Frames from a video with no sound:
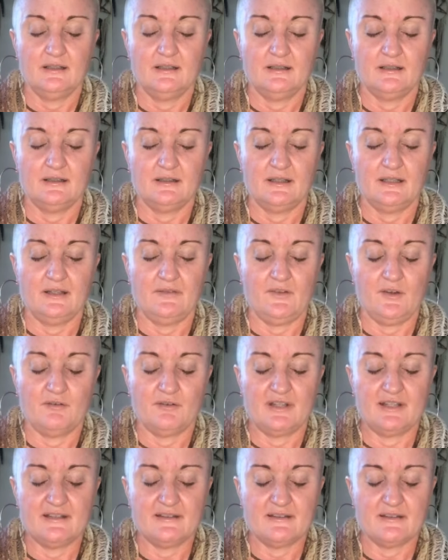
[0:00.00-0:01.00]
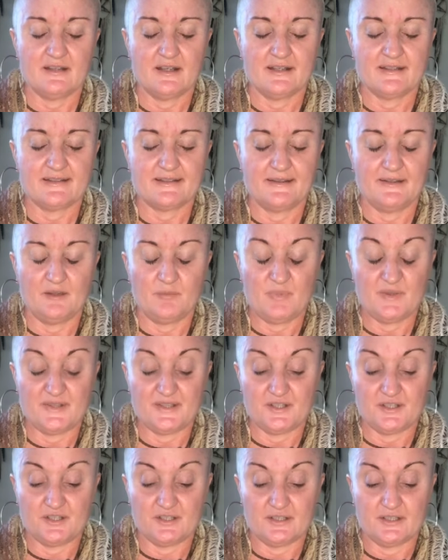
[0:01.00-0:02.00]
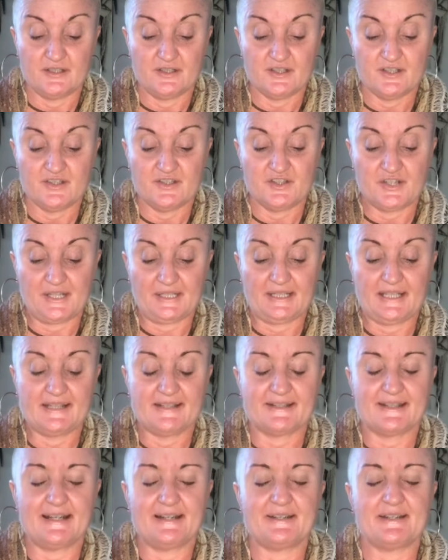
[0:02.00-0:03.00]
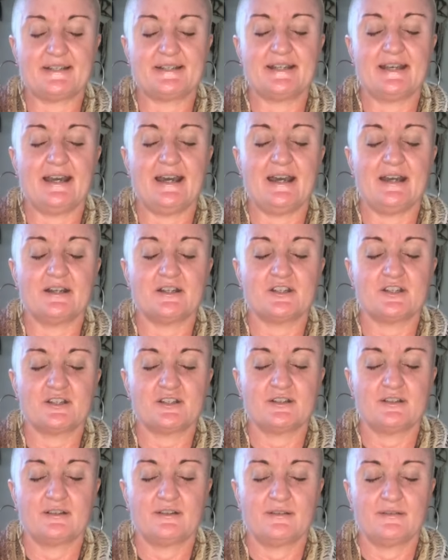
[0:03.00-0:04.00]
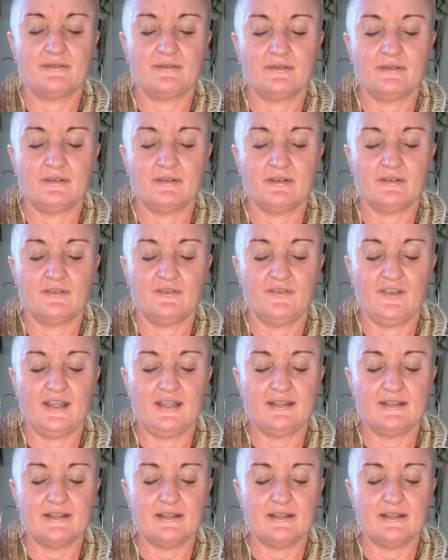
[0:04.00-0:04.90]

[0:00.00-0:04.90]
And if you're in a seated position, just gently start to touch feet.